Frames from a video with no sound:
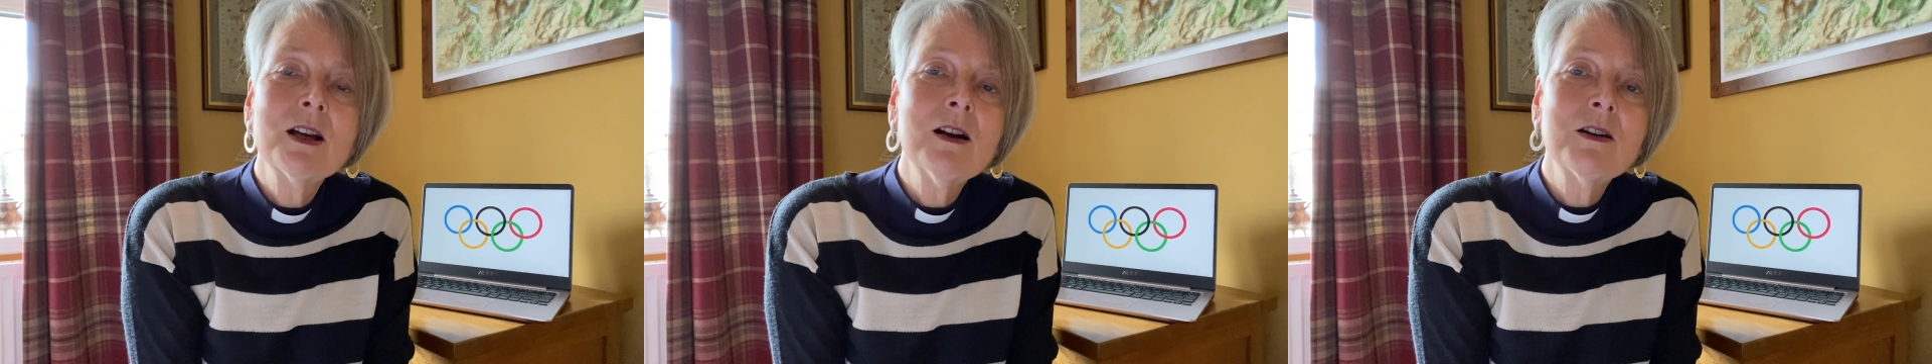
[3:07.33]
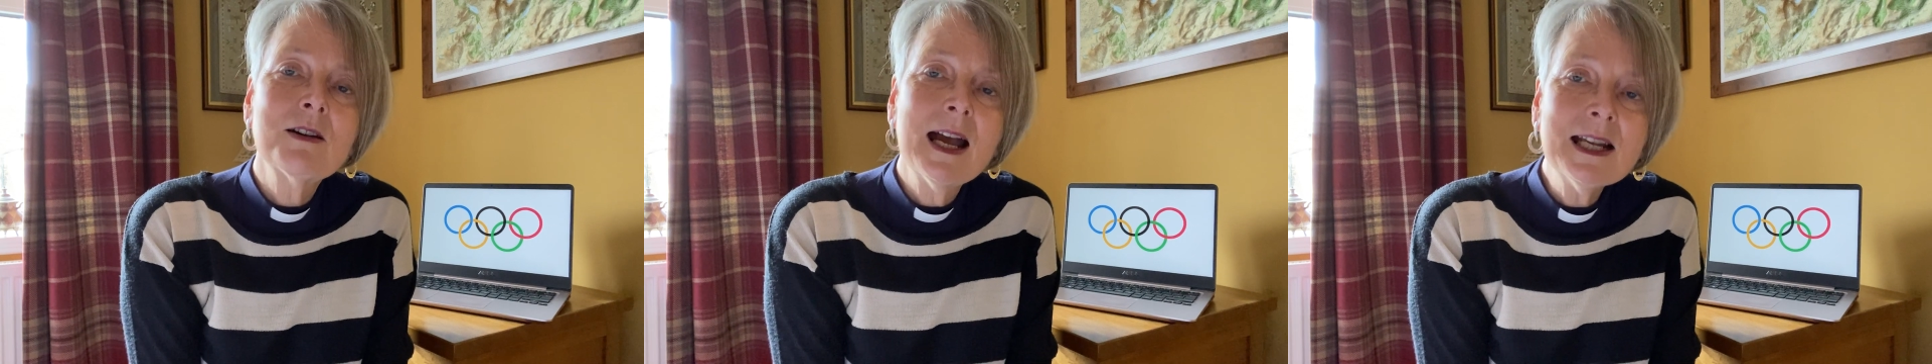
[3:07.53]

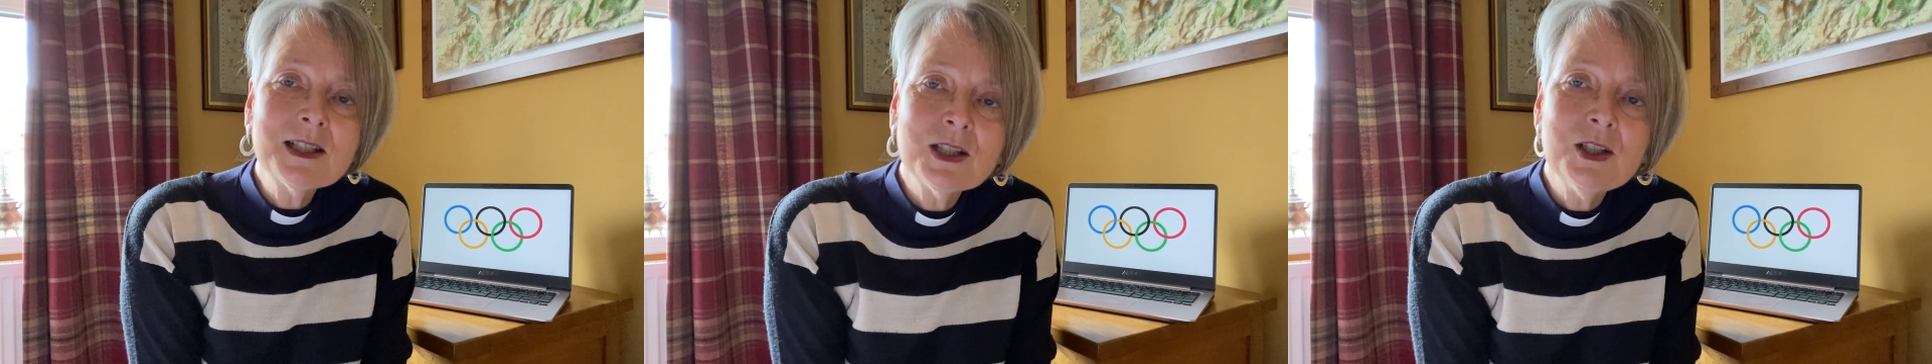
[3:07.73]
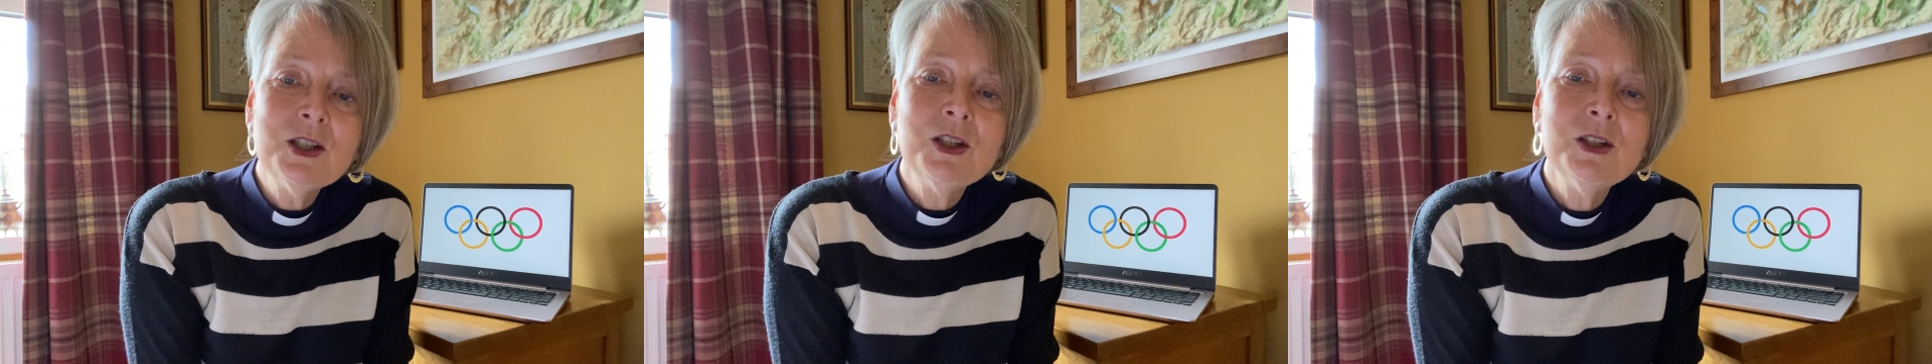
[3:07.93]
our
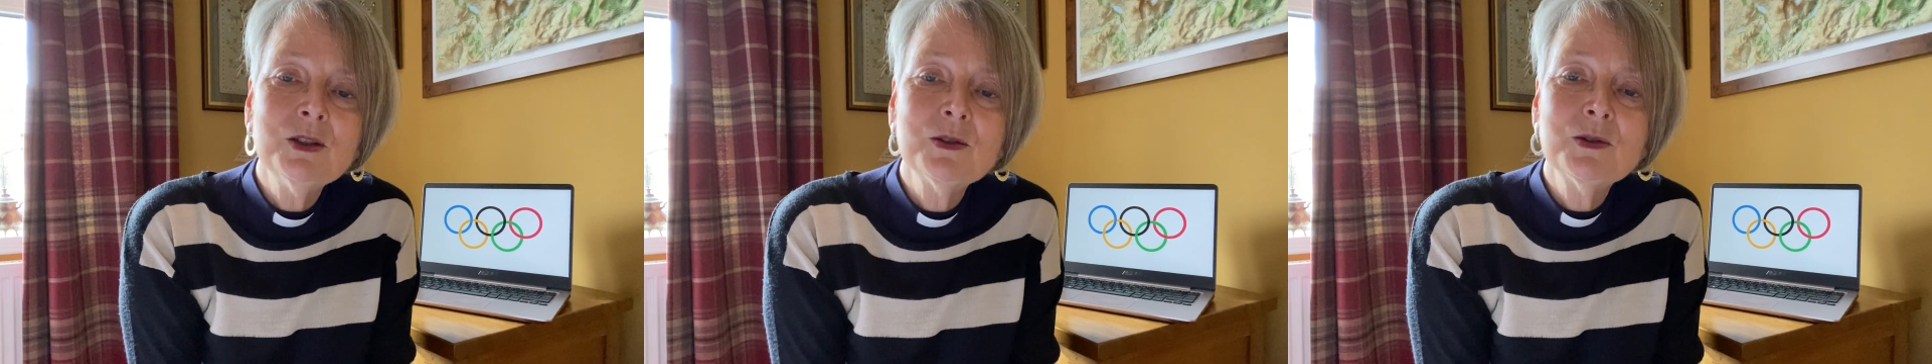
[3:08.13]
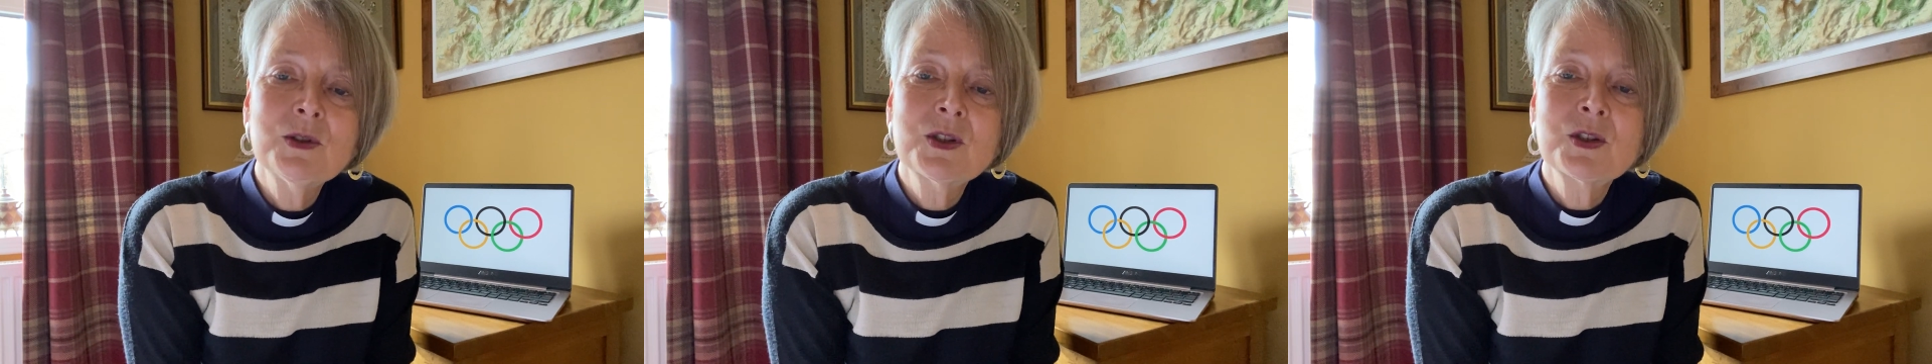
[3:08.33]

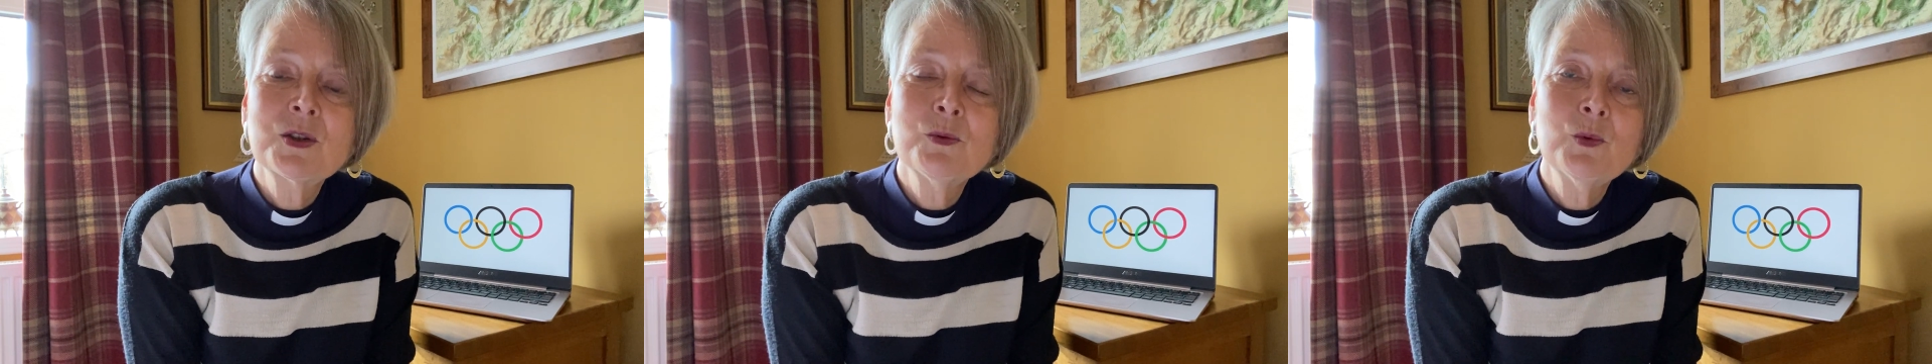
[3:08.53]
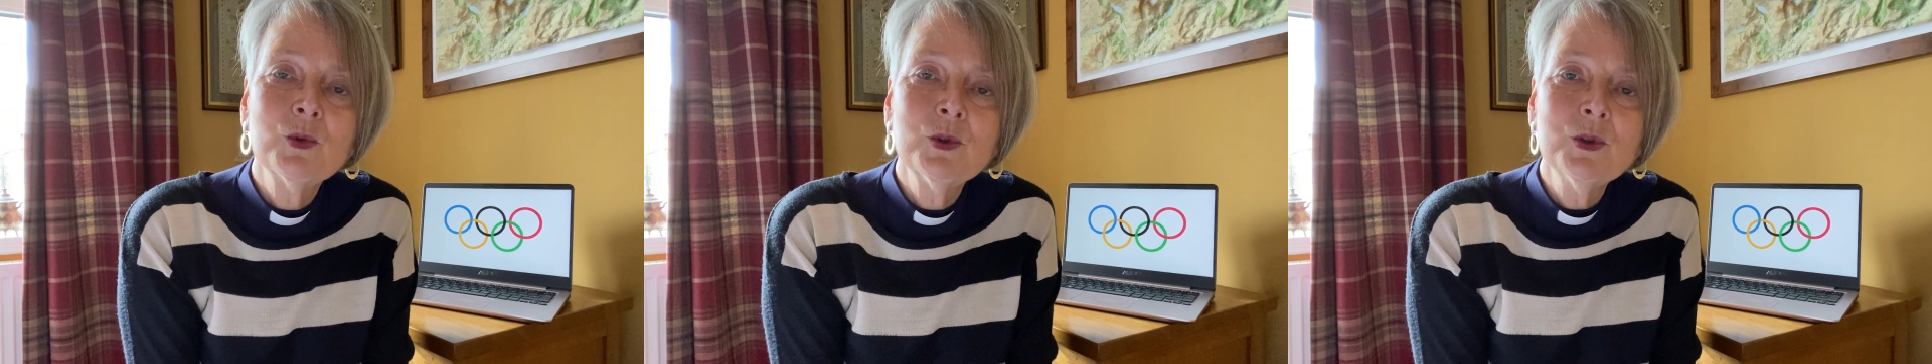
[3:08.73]
attitudes
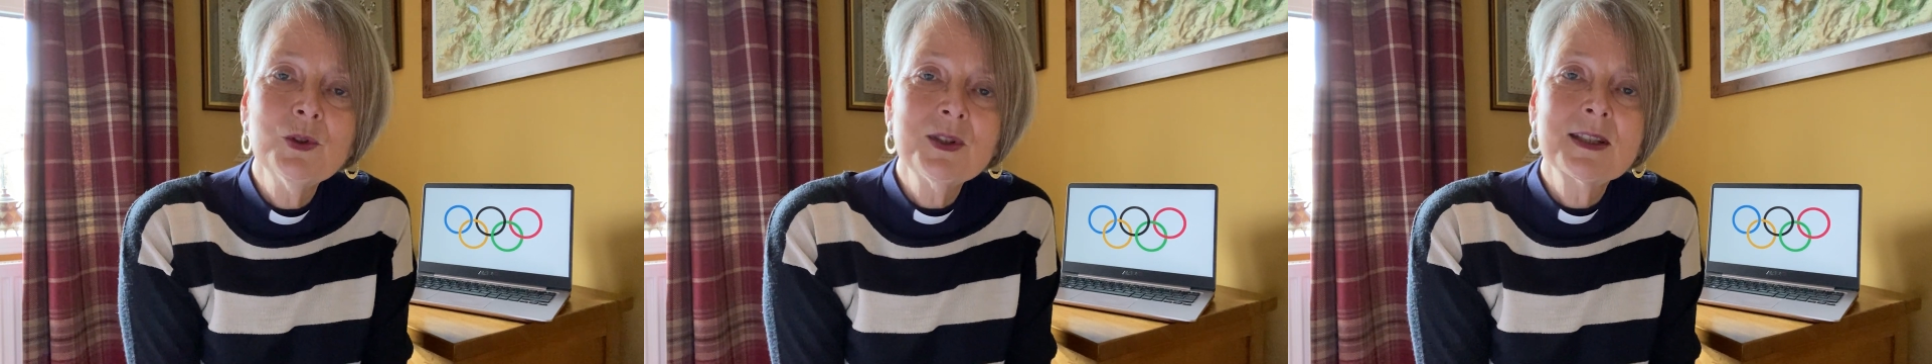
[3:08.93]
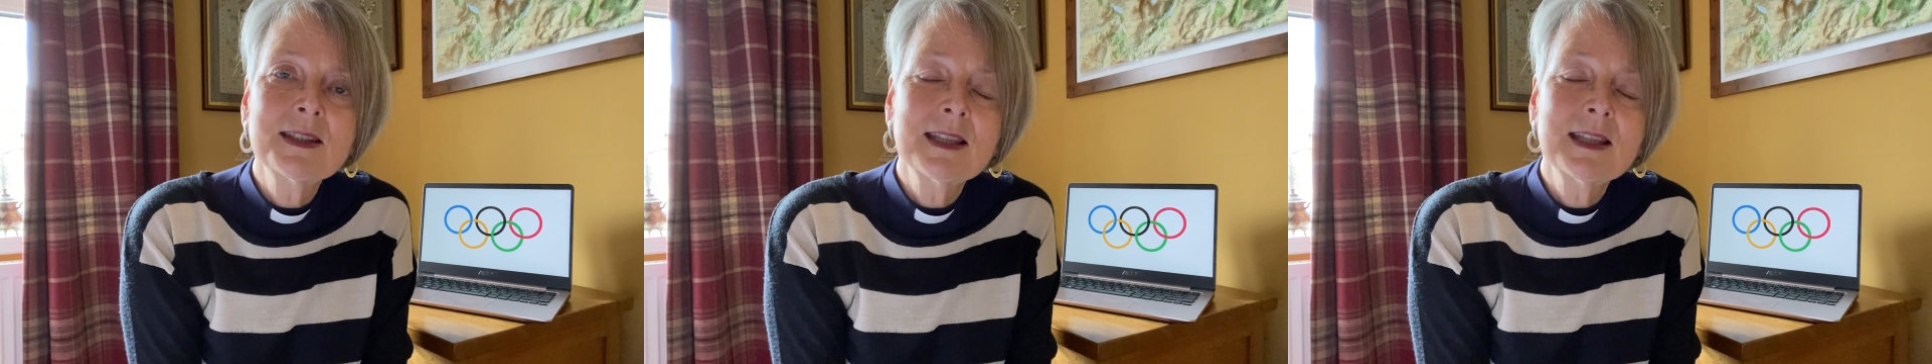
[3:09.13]
towards